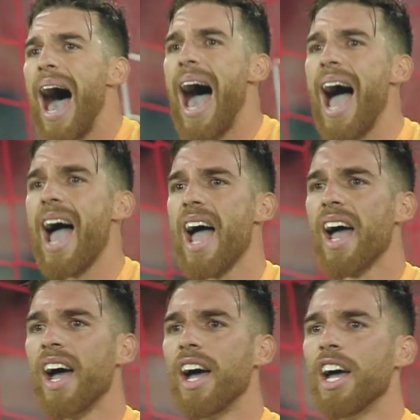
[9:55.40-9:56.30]
coming
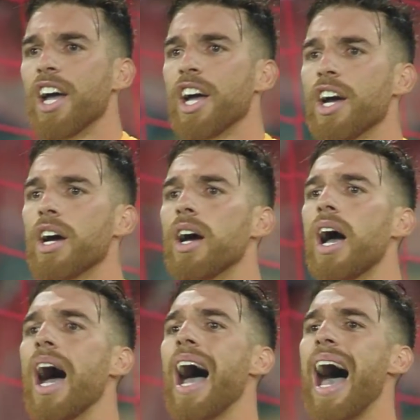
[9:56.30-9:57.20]
from
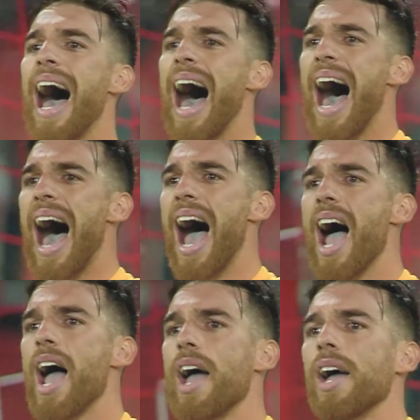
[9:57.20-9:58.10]
other leagues in
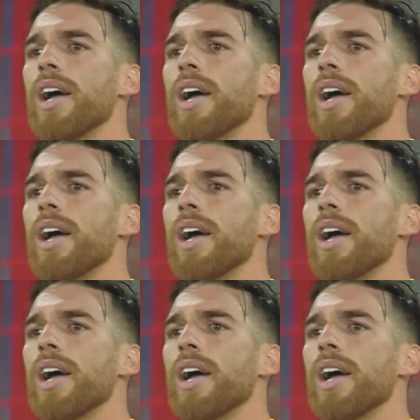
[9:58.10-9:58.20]
Europe and